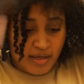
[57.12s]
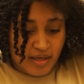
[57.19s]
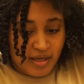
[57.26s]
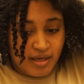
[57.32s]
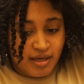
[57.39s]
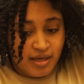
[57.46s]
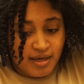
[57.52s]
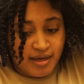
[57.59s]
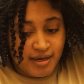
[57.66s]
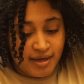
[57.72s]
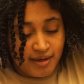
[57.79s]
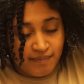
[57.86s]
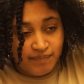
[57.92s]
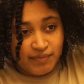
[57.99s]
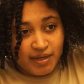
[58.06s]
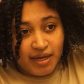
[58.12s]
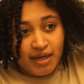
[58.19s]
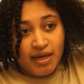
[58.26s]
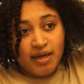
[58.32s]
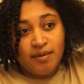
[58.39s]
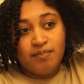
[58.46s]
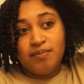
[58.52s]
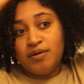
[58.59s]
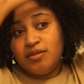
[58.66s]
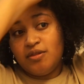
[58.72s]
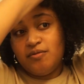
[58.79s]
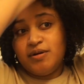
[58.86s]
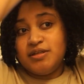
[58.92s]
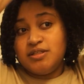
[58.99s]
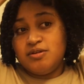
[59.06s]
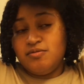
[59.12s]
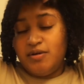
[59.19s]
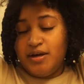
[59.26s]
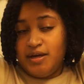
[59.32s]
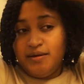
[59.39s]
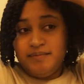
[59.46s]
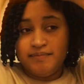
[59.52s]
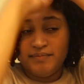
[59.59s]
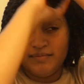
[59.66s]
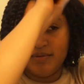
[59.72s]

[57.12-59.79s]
And I put the rest away